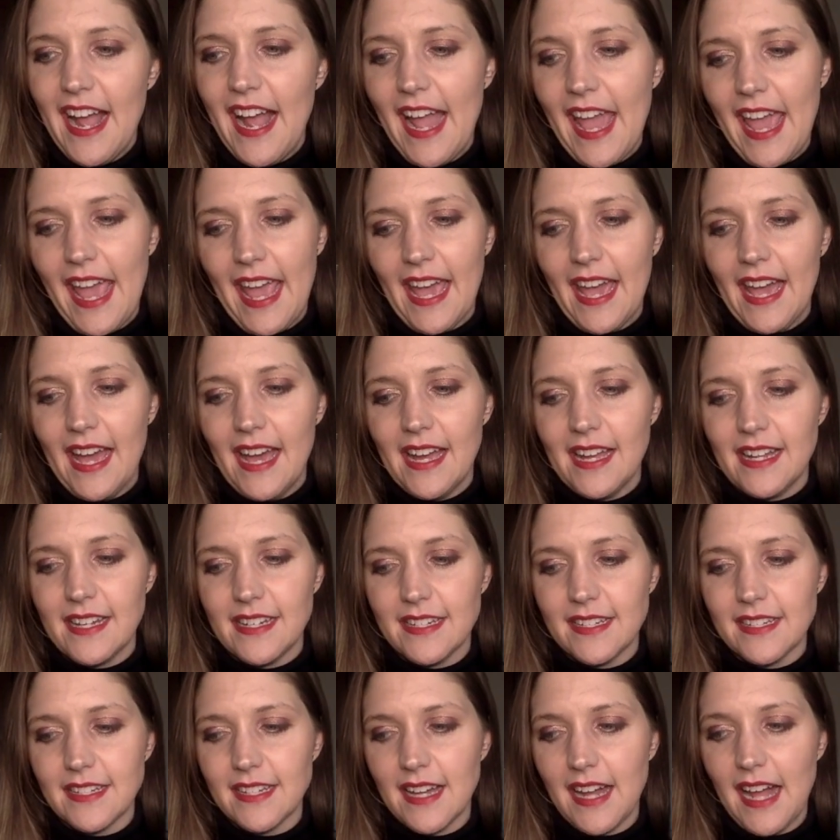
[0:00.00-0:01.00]

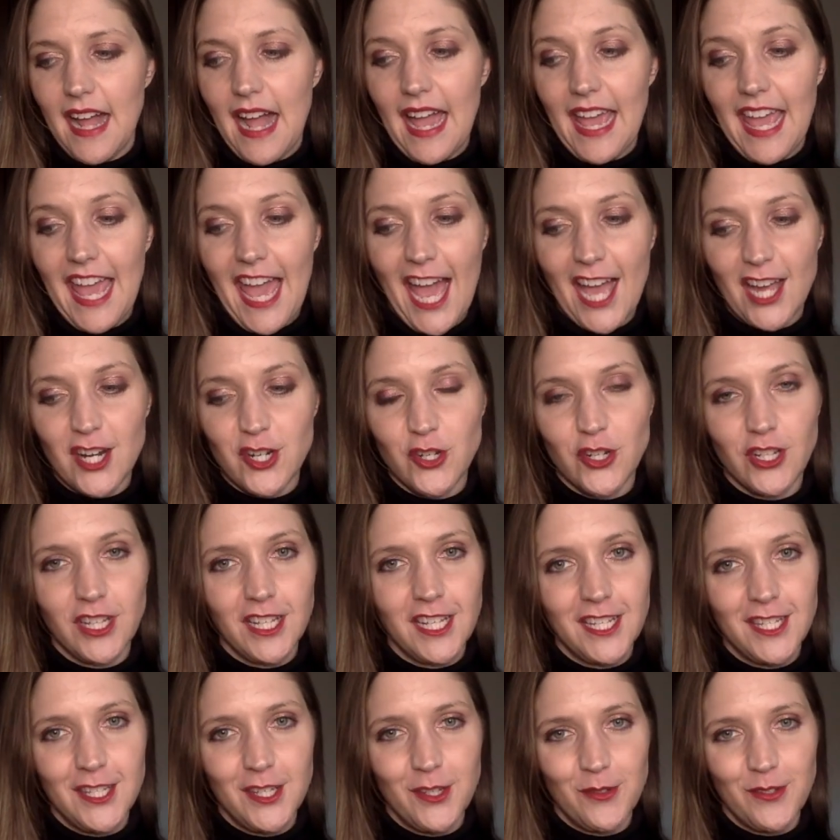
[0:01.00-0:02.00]
and I actually
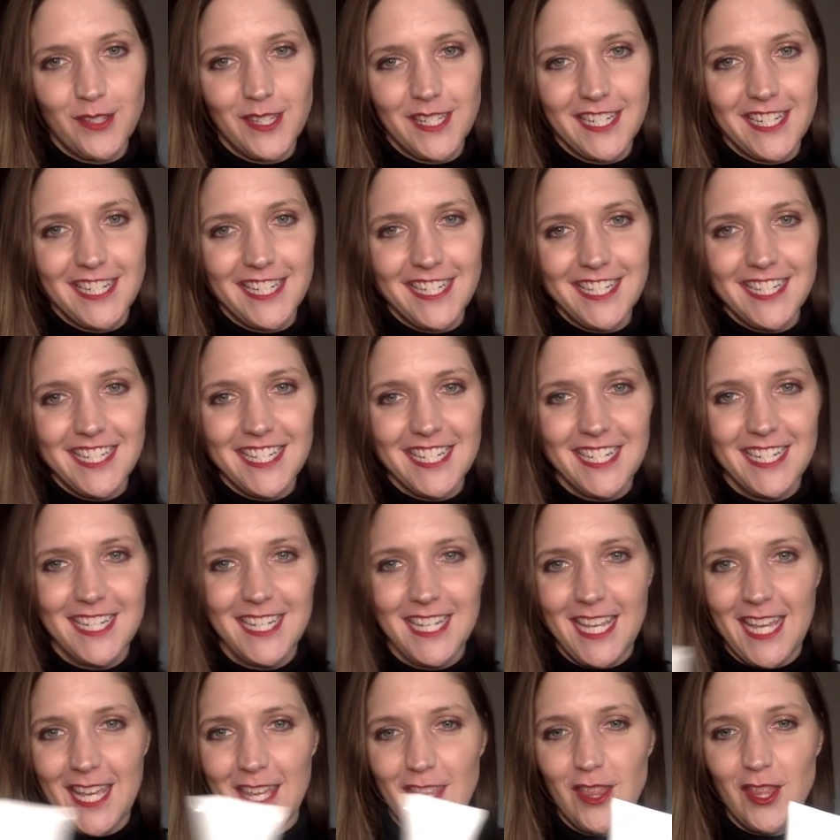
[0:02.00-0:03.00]
used it
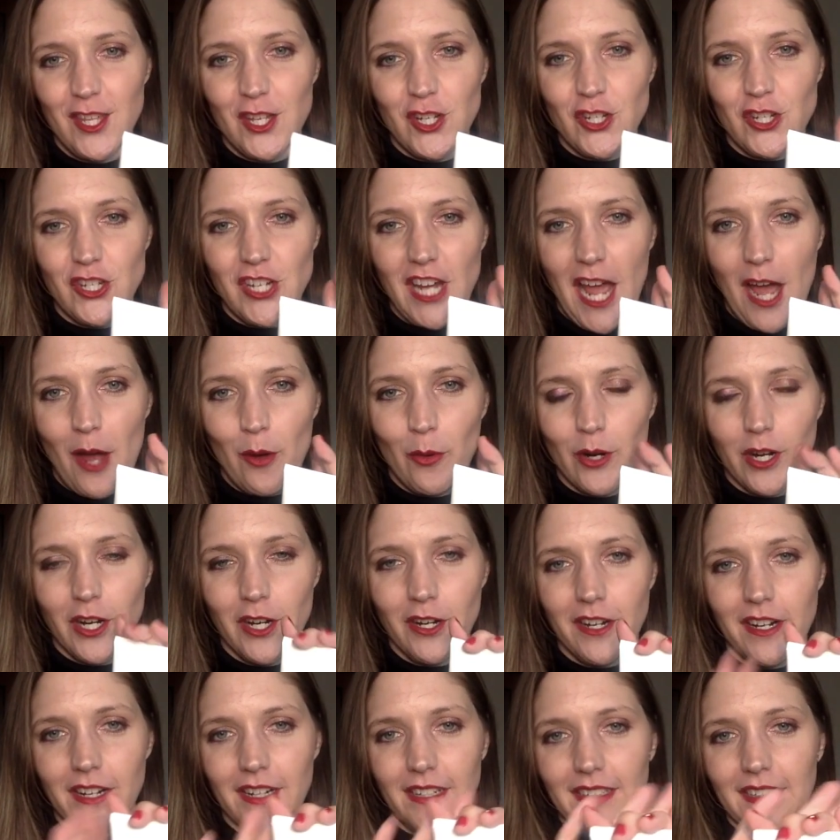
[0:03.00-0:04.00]
in the
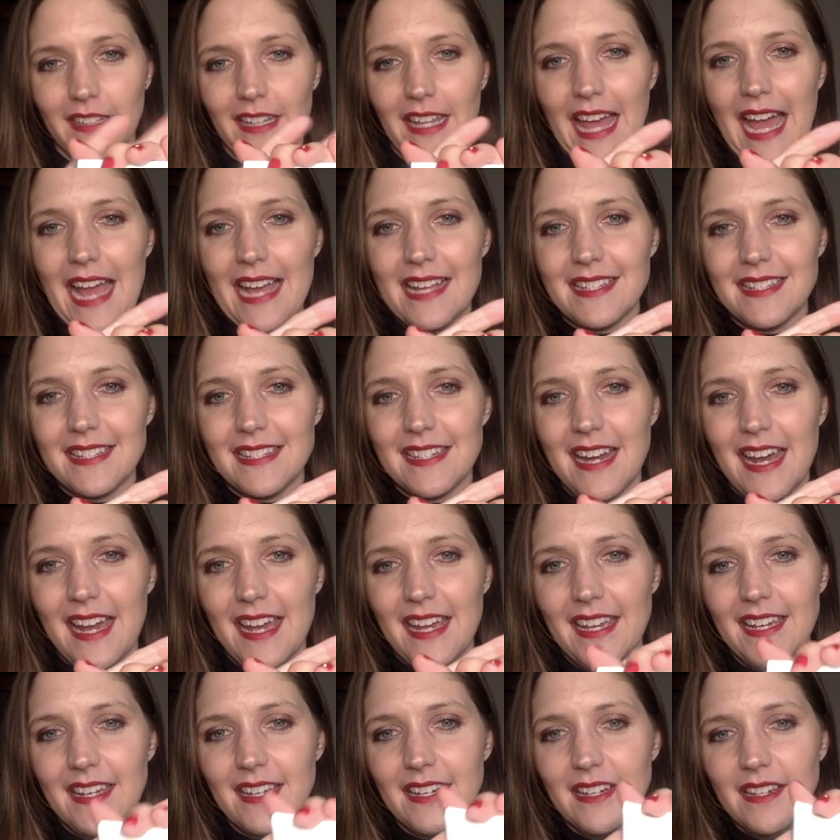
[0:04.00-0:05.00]
shower last
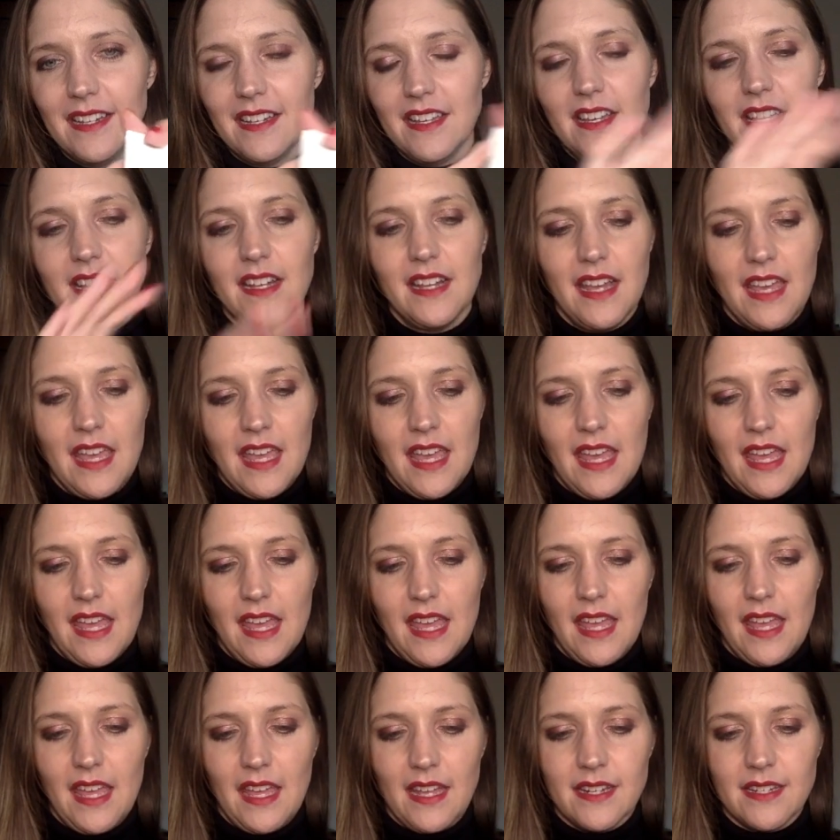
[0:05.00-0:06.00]
night.
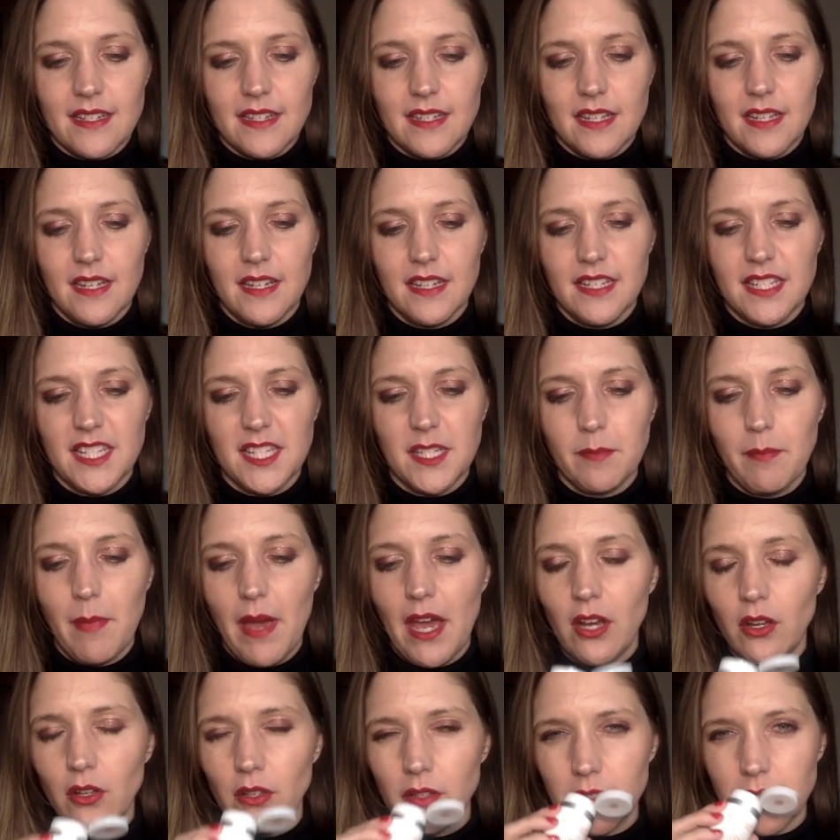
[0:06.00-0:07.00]
It
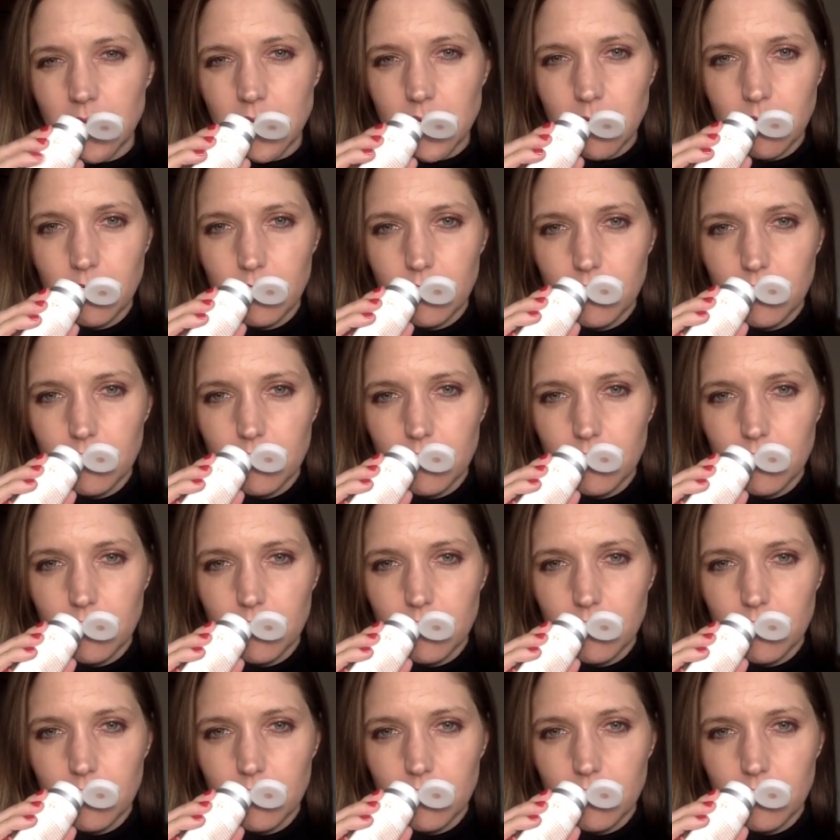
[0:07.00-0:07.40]
smells